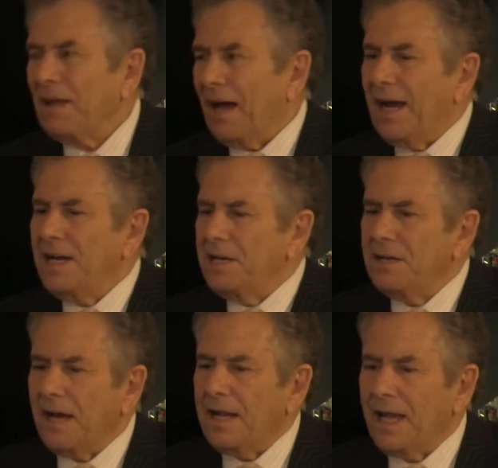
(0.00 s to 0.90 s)
I did
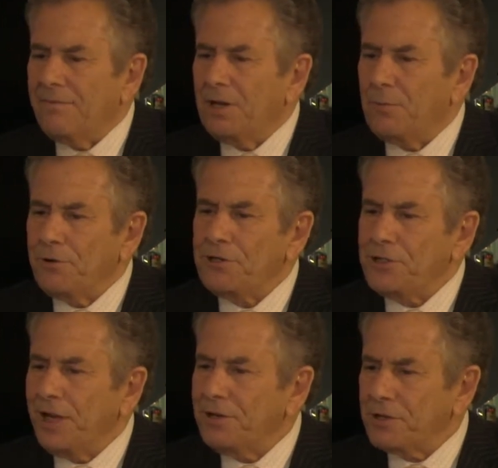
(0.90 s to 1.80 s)
not have an
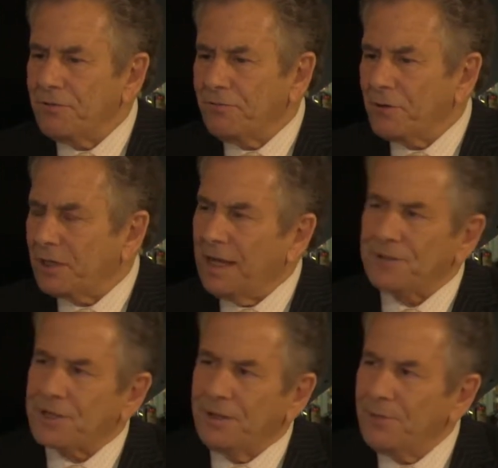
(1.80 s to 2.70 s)
appreciation for
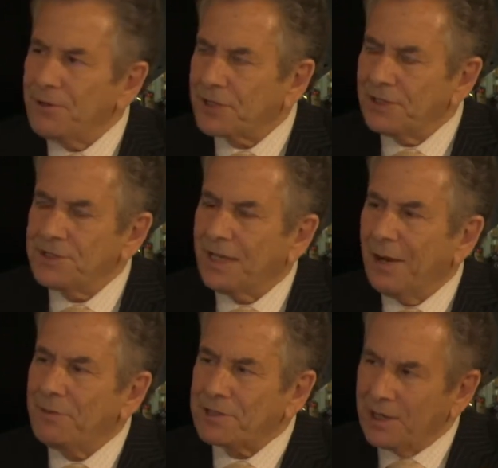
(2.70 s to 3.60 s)
classical music until
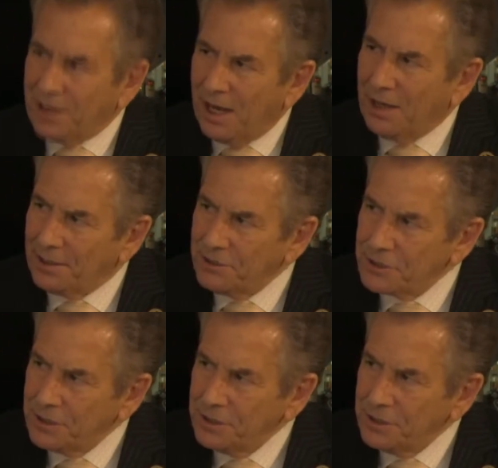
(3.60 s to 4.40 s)
I was in college.